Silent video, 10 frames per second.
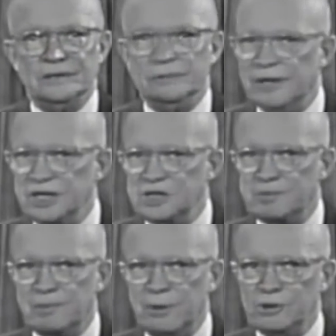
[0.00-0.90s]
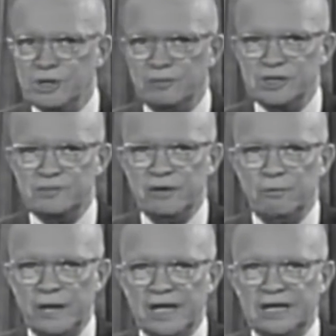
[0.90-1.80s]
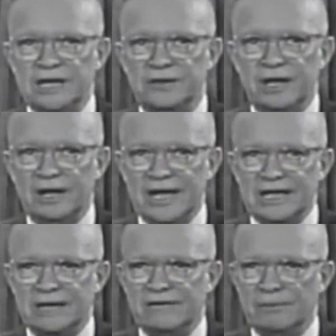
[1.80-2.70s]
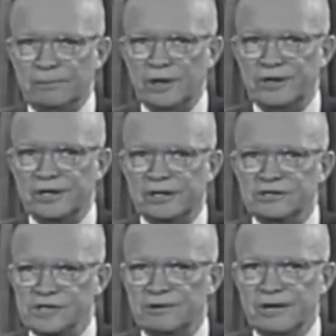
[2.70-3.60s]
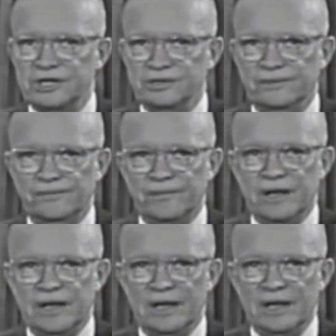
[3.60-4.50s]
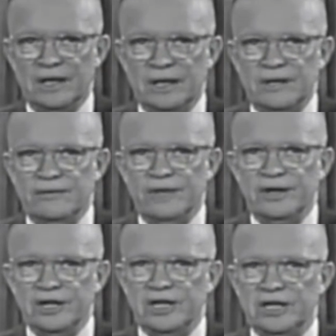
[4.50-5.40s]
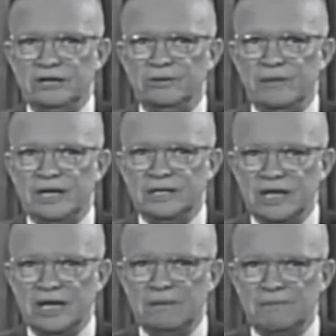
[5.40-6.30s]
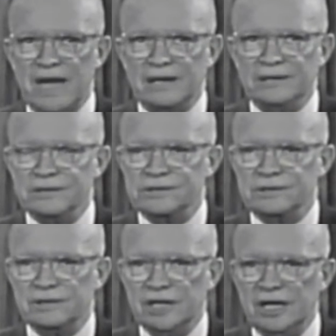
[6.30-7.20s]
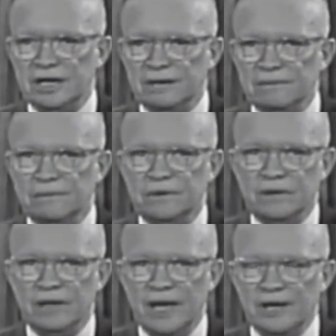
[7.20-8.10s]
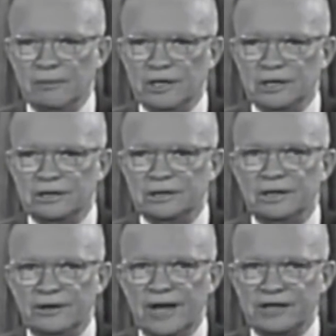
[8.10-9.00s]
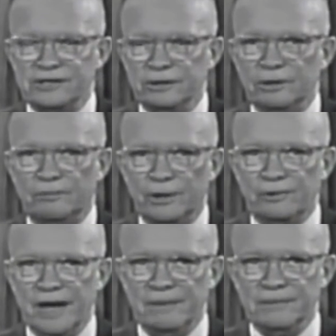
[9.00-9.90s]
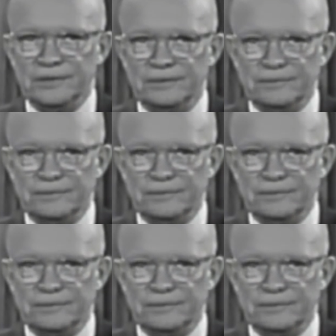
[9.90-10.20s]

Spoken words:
But each proposal must be weighed in the light of a broader consideration, the need to maintain balance in and among national programs.